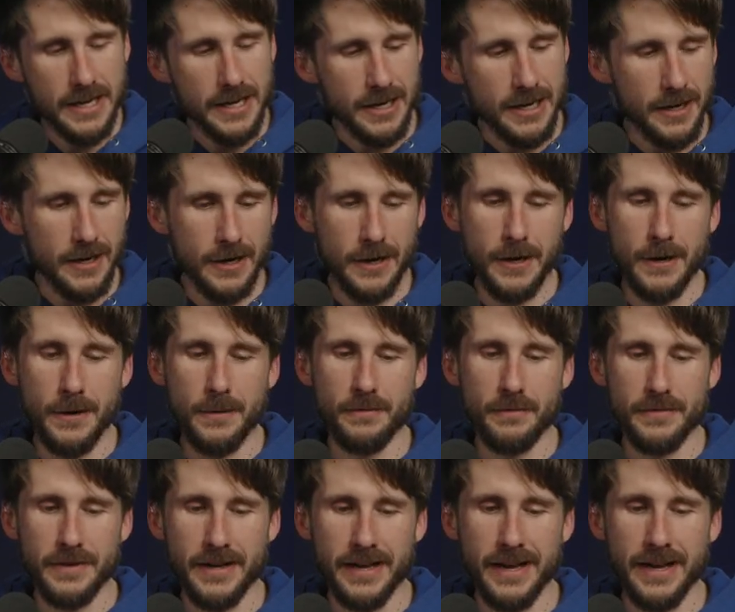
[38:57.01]

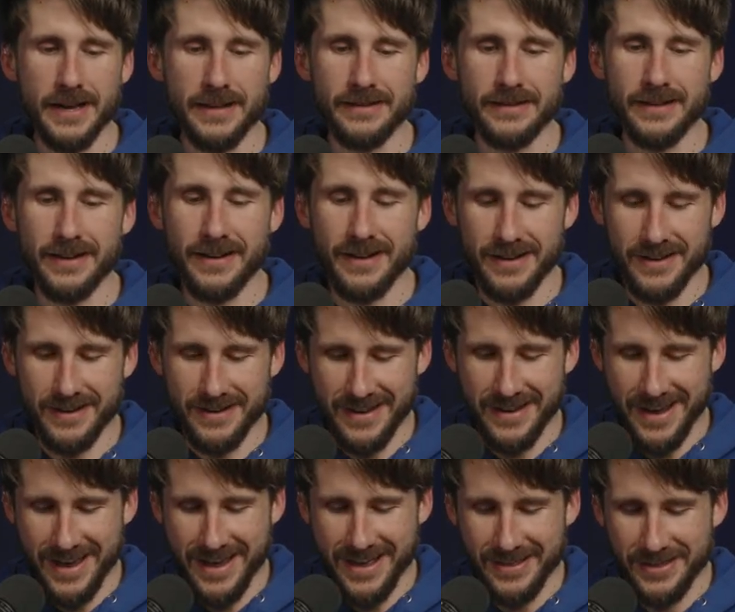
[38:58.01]
Um, and uh,
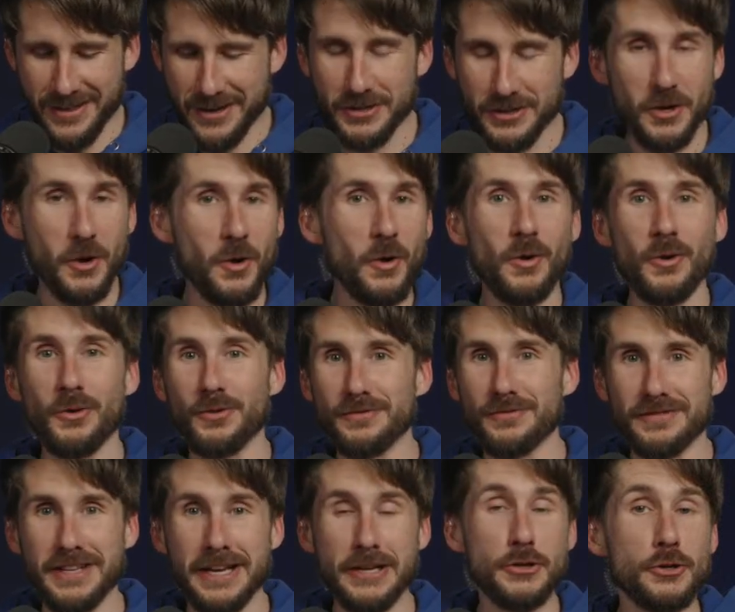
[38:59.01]
and there's a whole
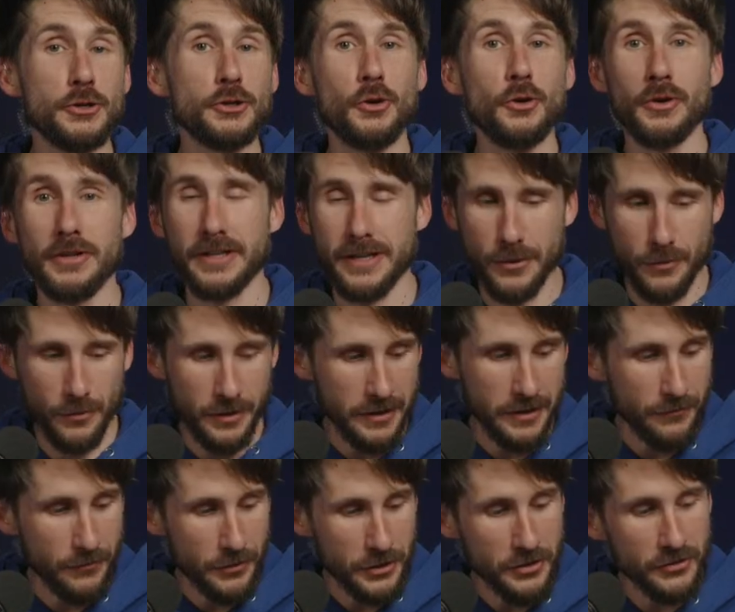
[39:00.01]
thing go in there and
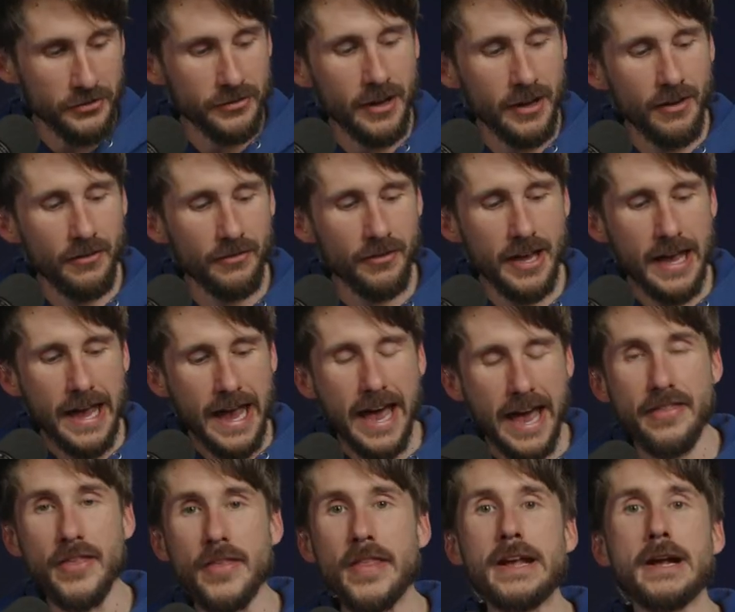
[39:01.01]
read for yourself,
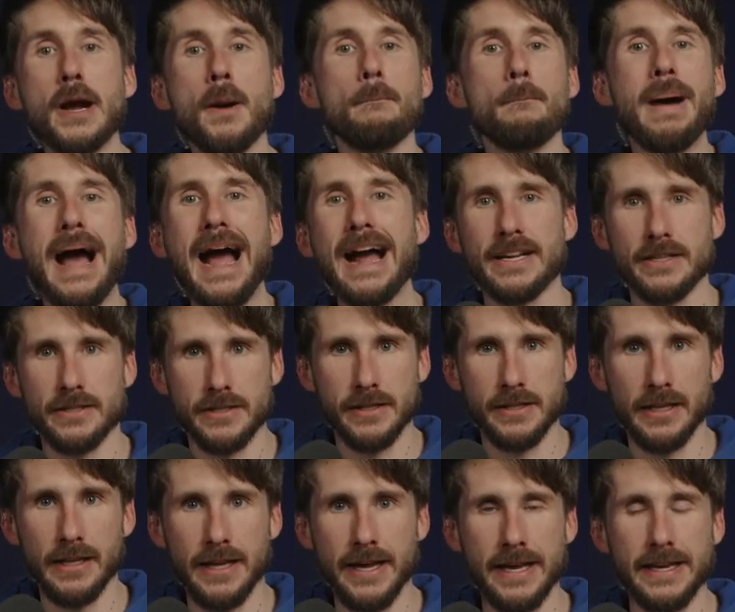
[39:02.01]
and then they come back into
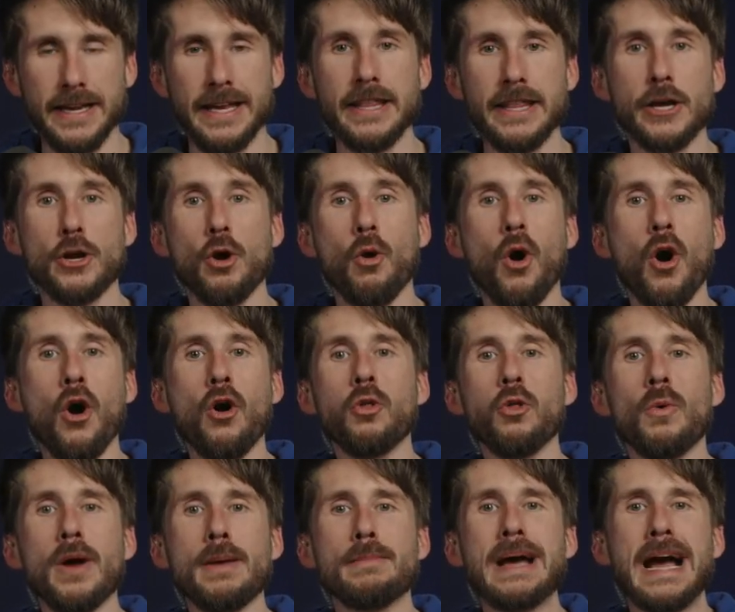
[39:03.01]
the land, and they go all the
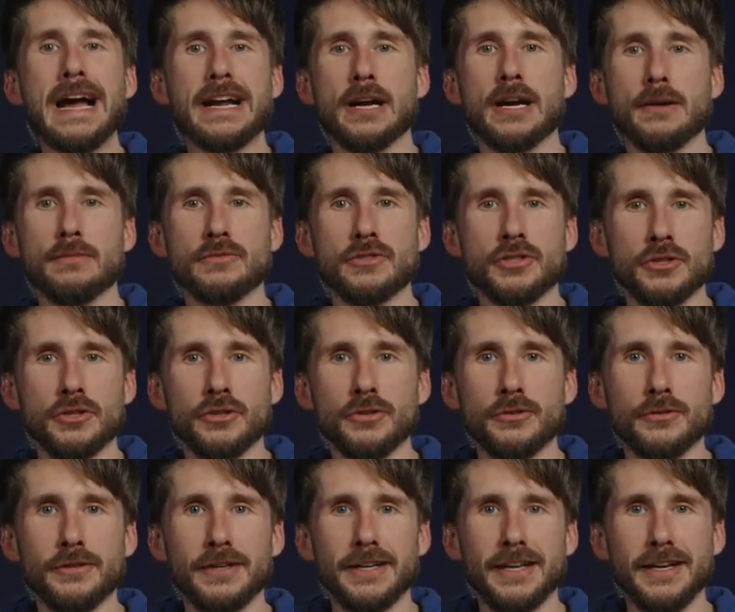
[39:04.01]
way back up
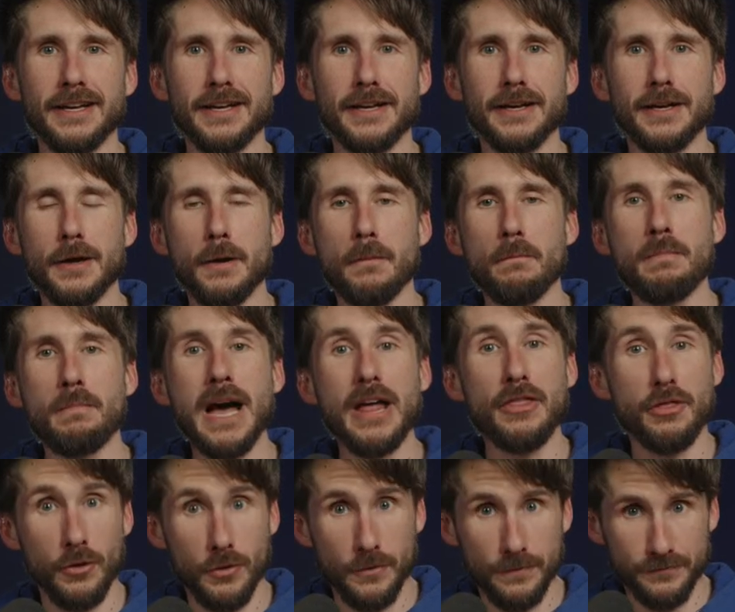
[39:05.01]
to
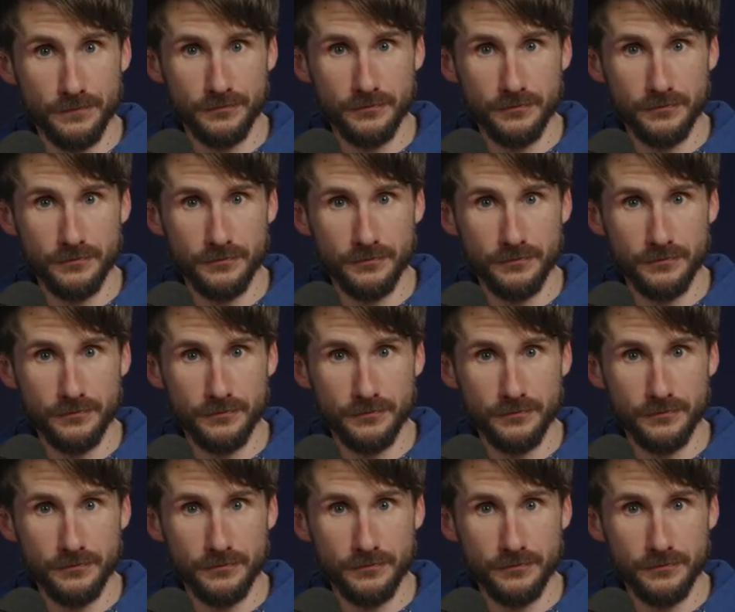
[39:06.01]
Bethel.